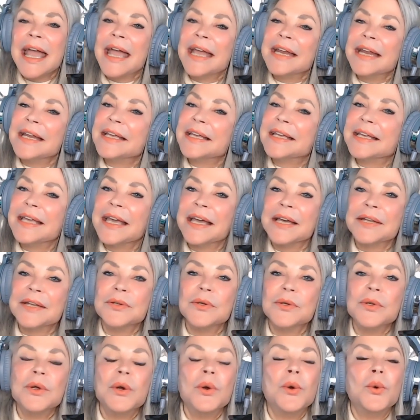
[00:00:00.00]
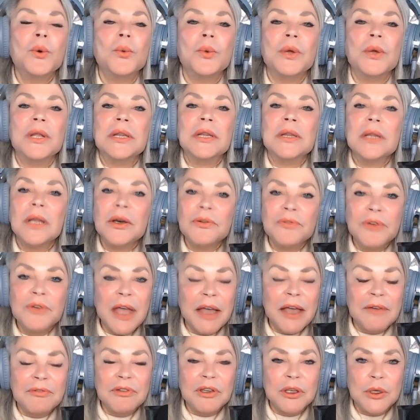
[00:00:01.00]
And again, we love
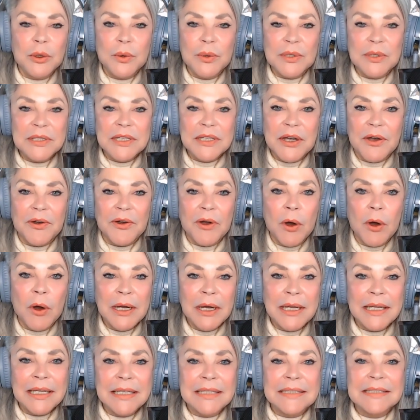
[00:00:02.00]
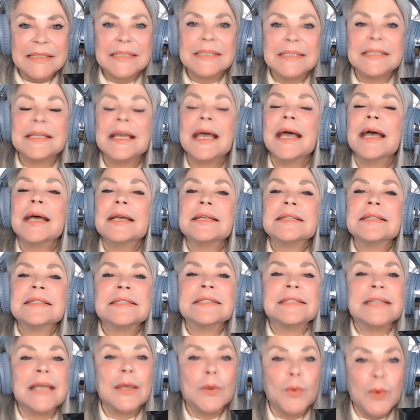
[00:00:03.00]
having you as our audience.
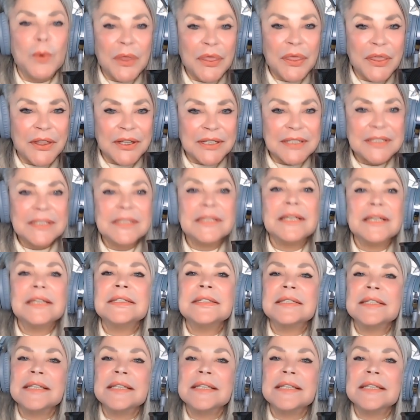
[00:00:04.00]
Stay with us.